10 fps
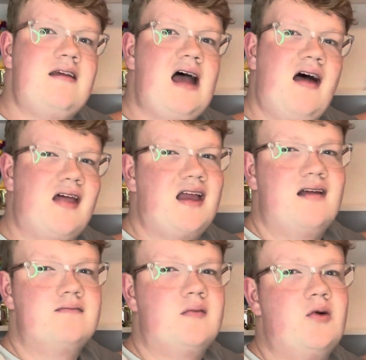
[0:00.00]
at like
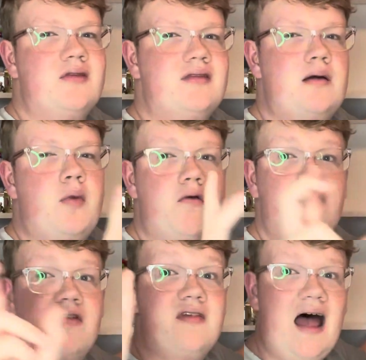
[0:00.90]
they're both
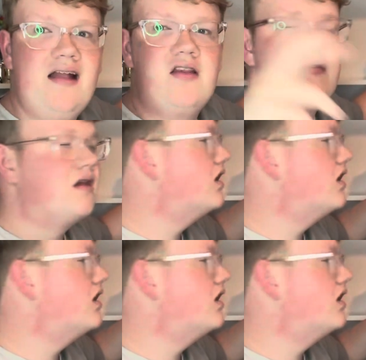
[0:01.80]
sets,